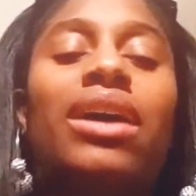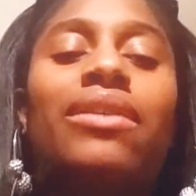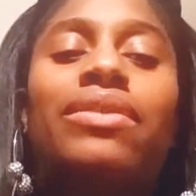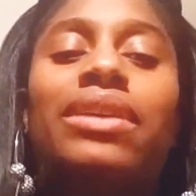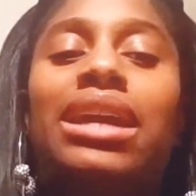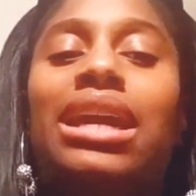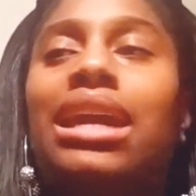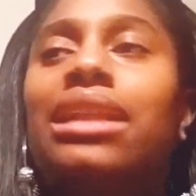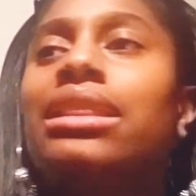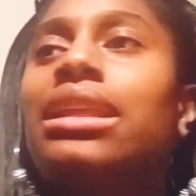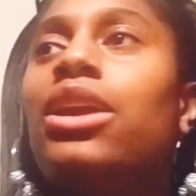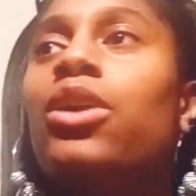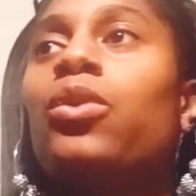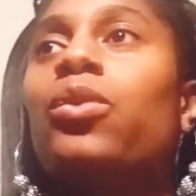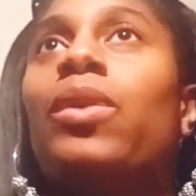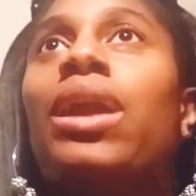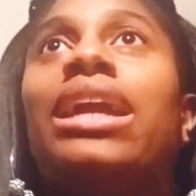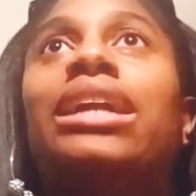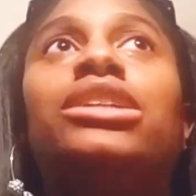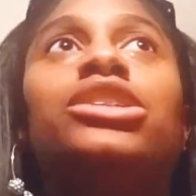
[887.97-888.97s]
of it and the
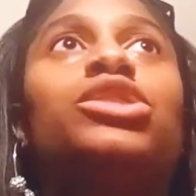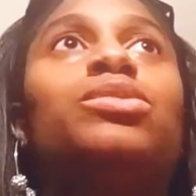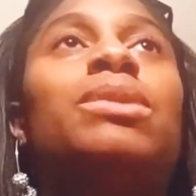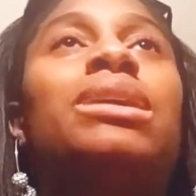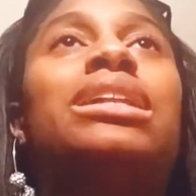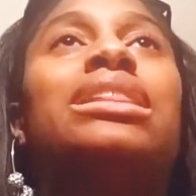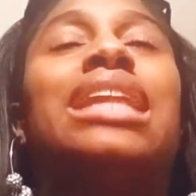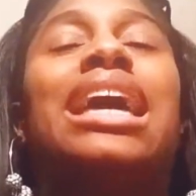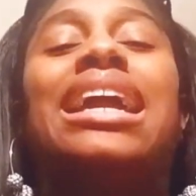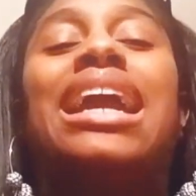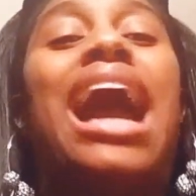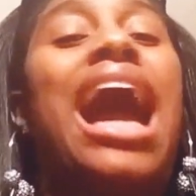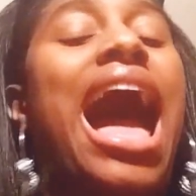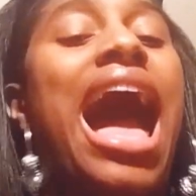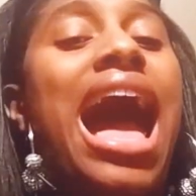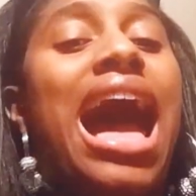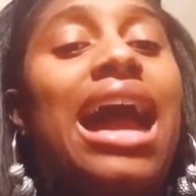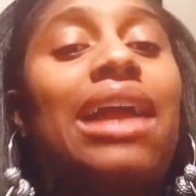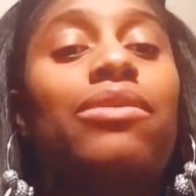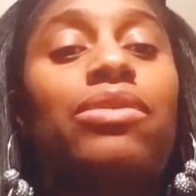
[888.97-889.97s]
arrangement. Like
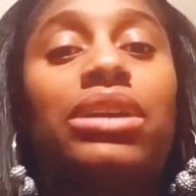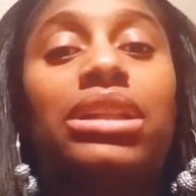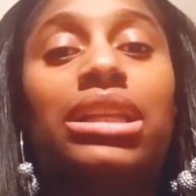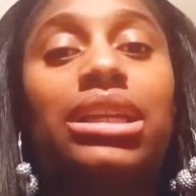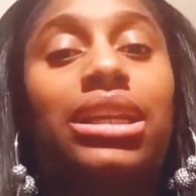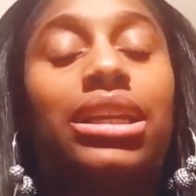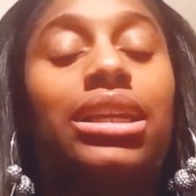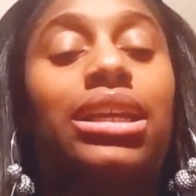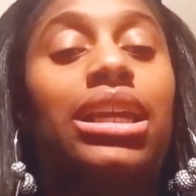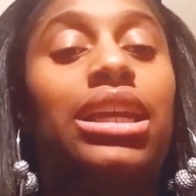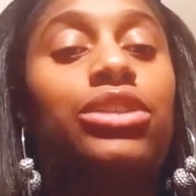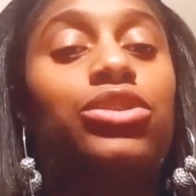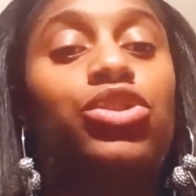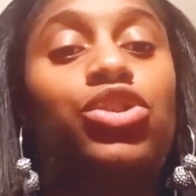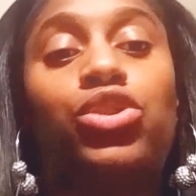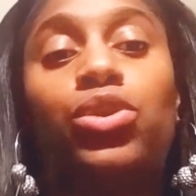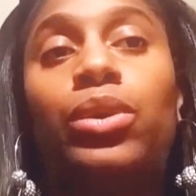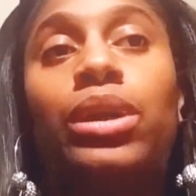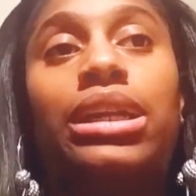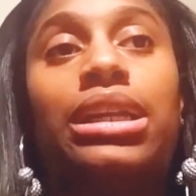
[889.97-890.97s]
I really
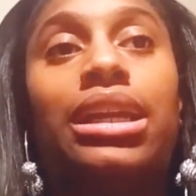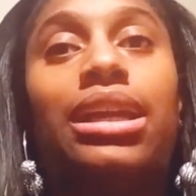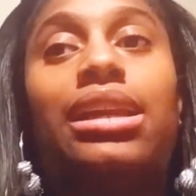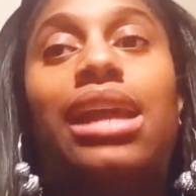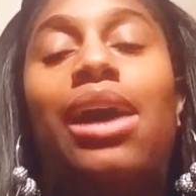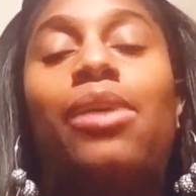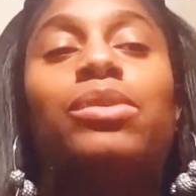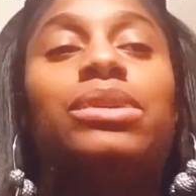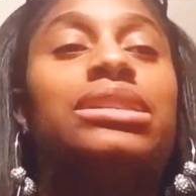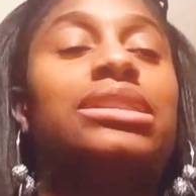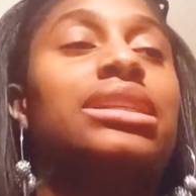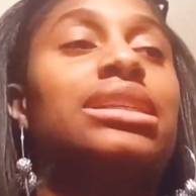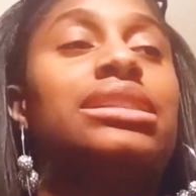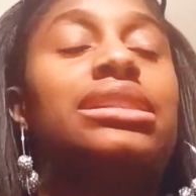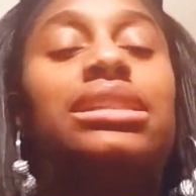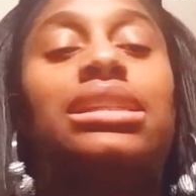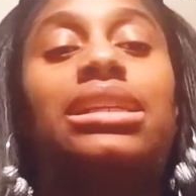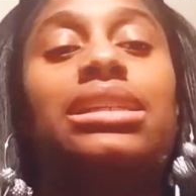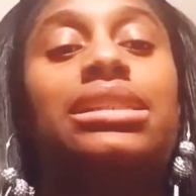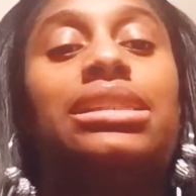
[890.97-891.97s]
enjoyed it. I was
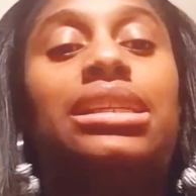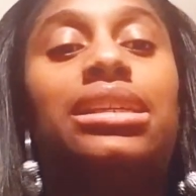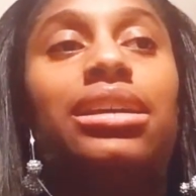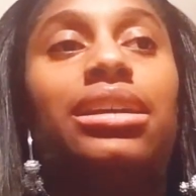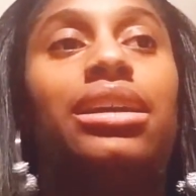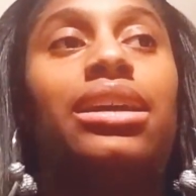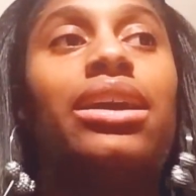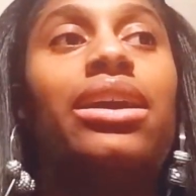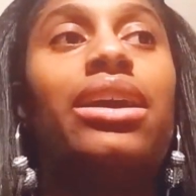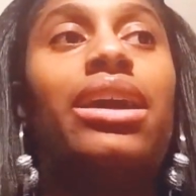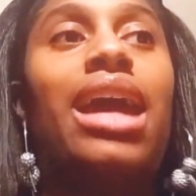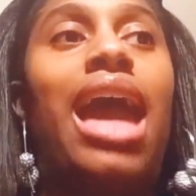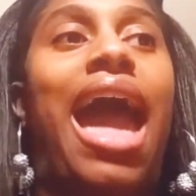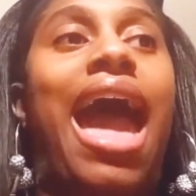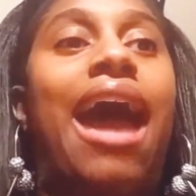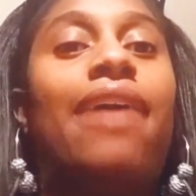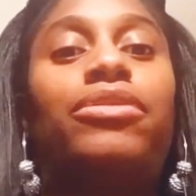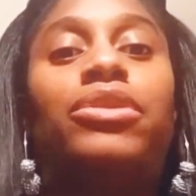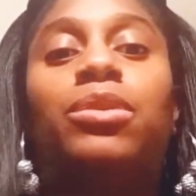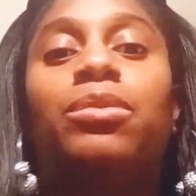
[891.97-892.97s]
listening to
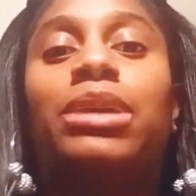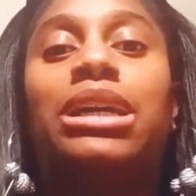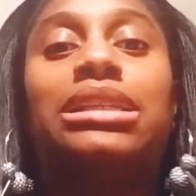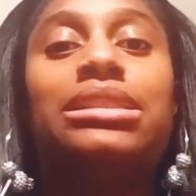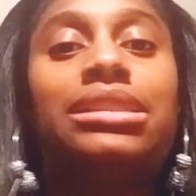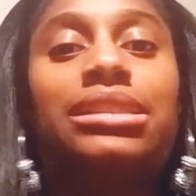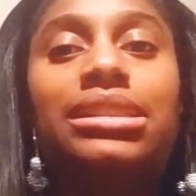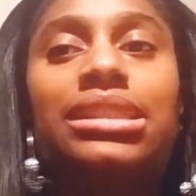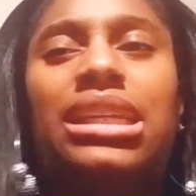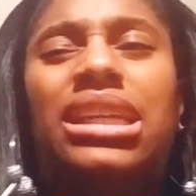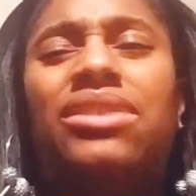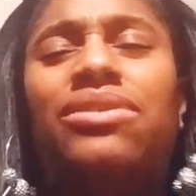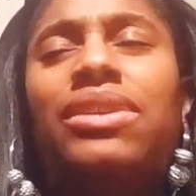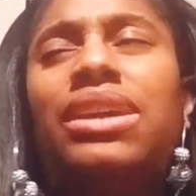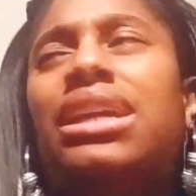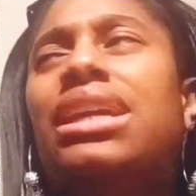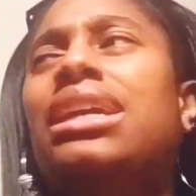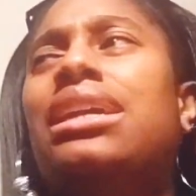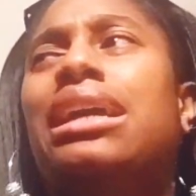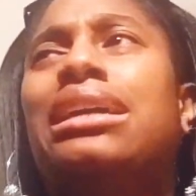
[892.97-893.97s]
AfterBuzz
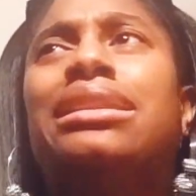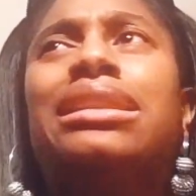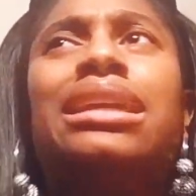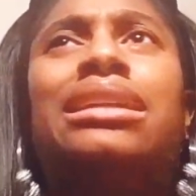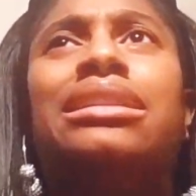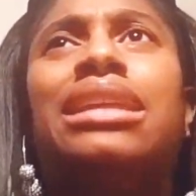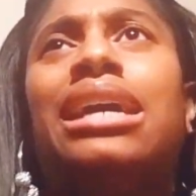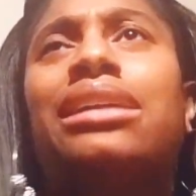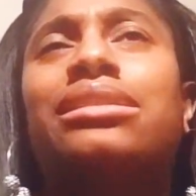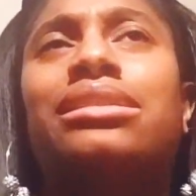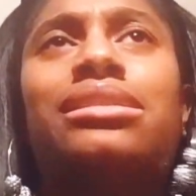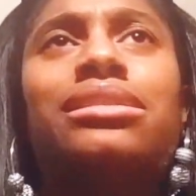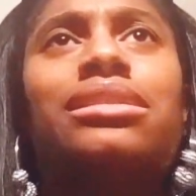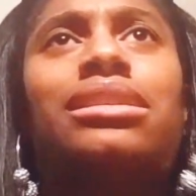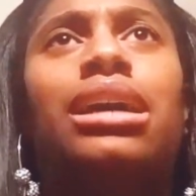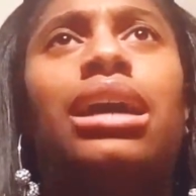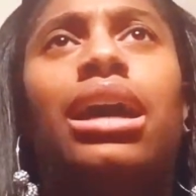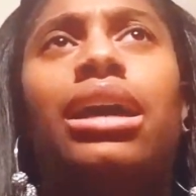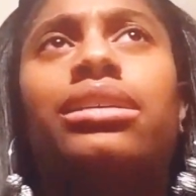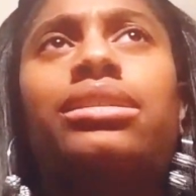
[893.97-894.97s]
TV, and I think that
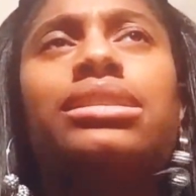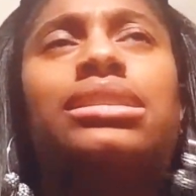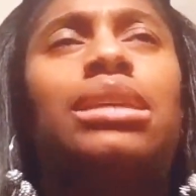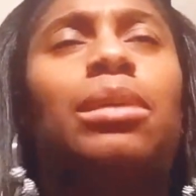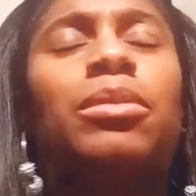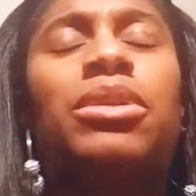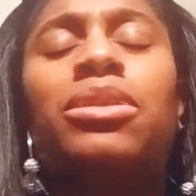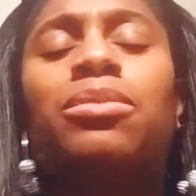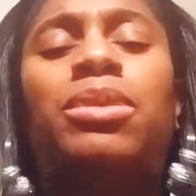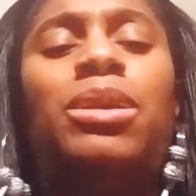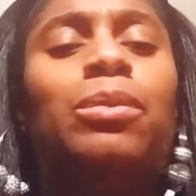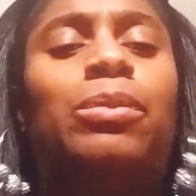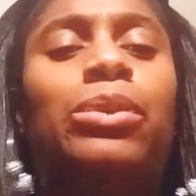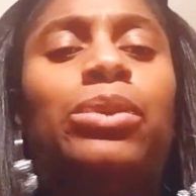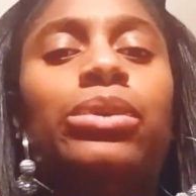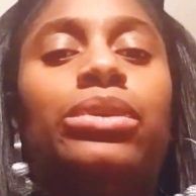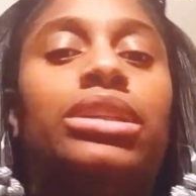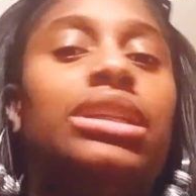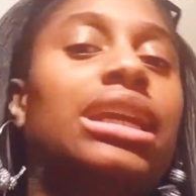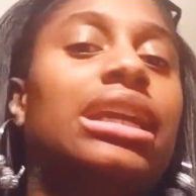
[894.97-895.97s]
some of the
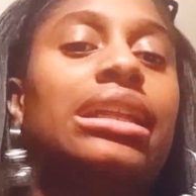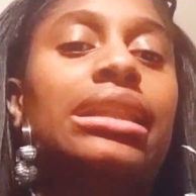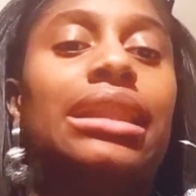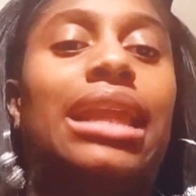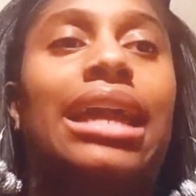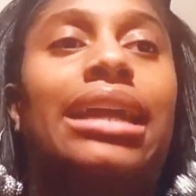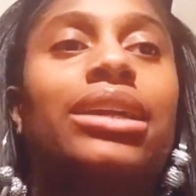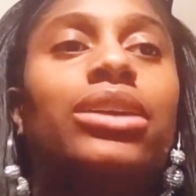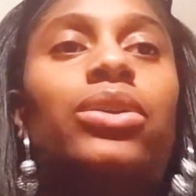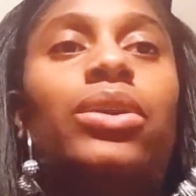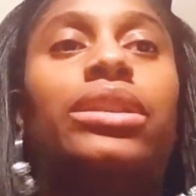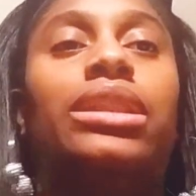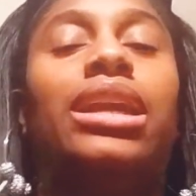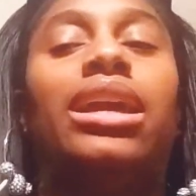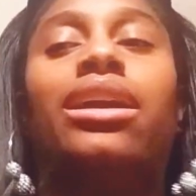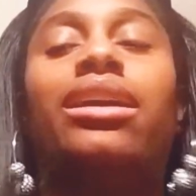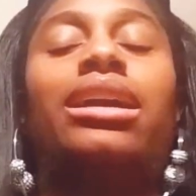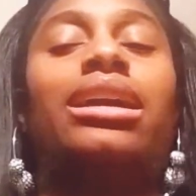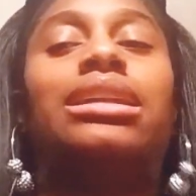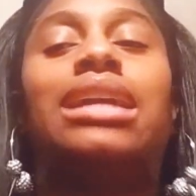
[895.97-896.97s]
people didn't like it on
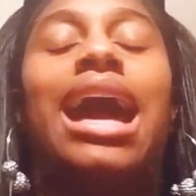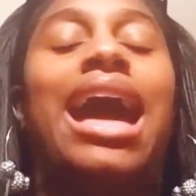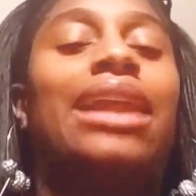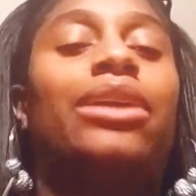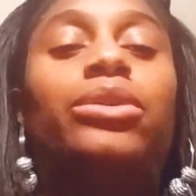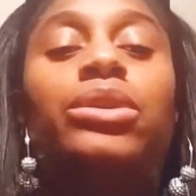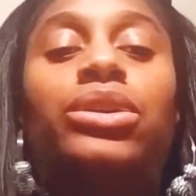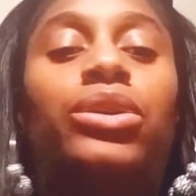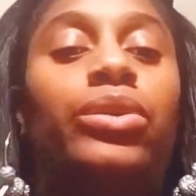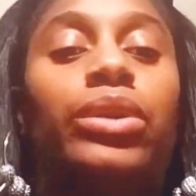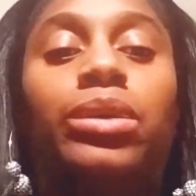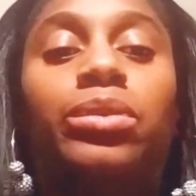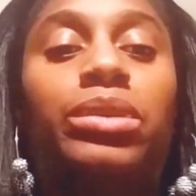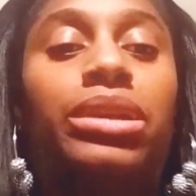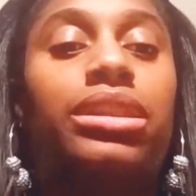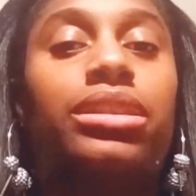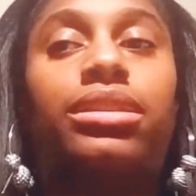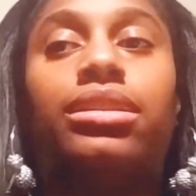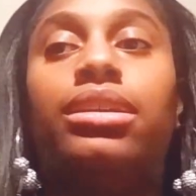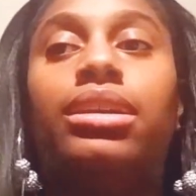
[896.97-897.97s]
there. I don't agree
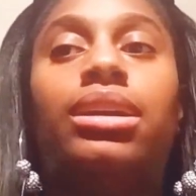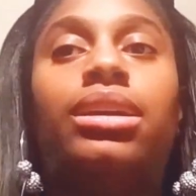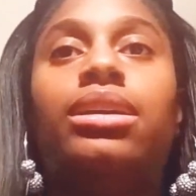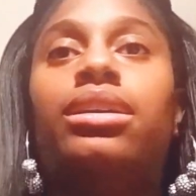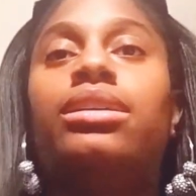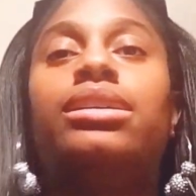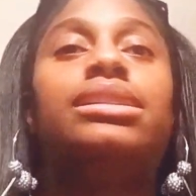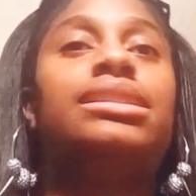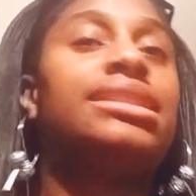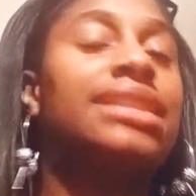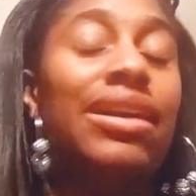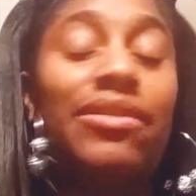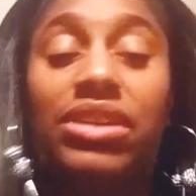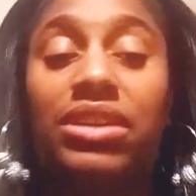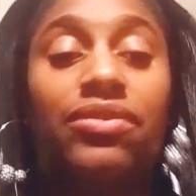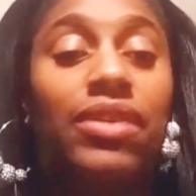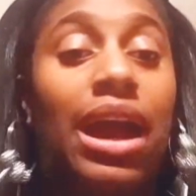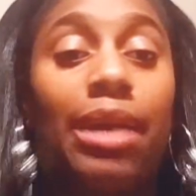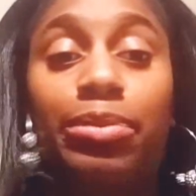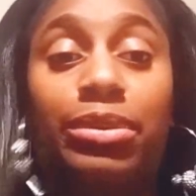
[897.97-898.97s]
with
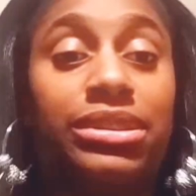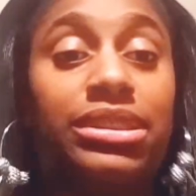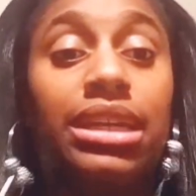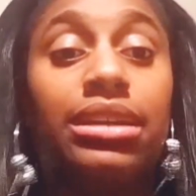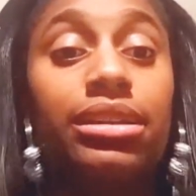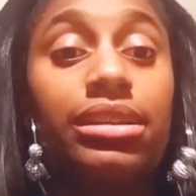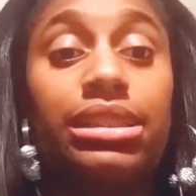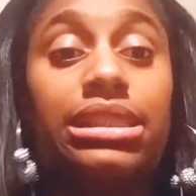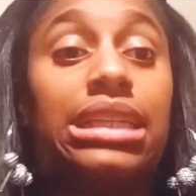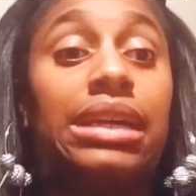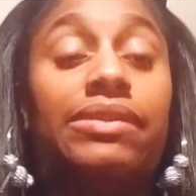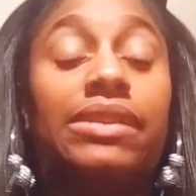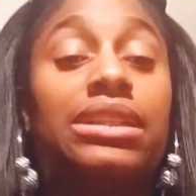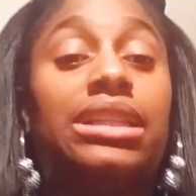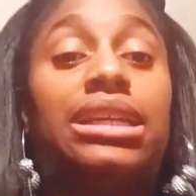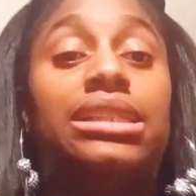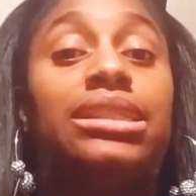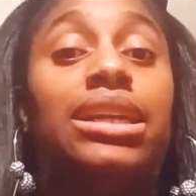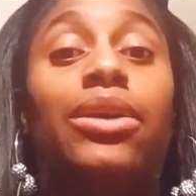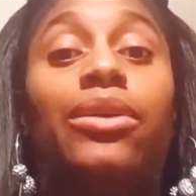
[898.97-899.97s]
75% of the stuff that
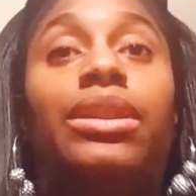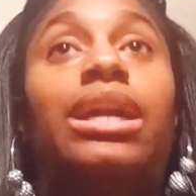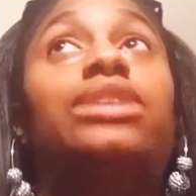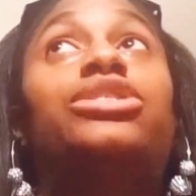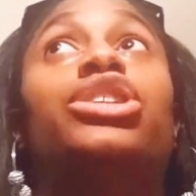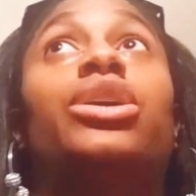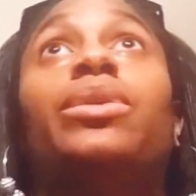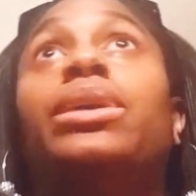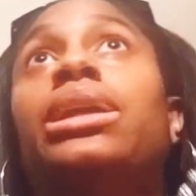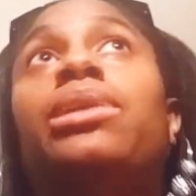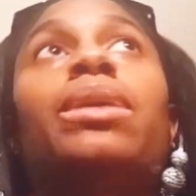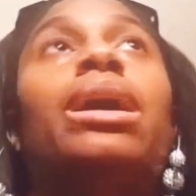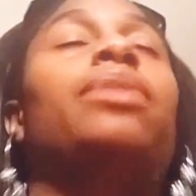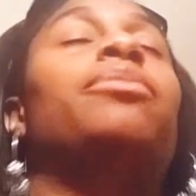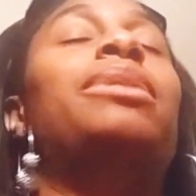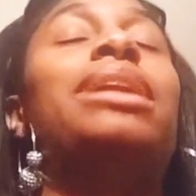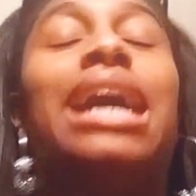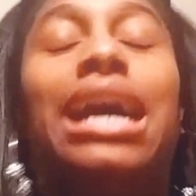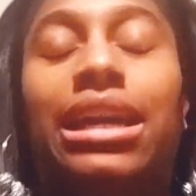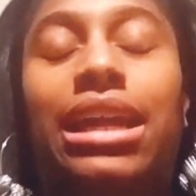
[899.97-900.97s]
they say on that show anyway, but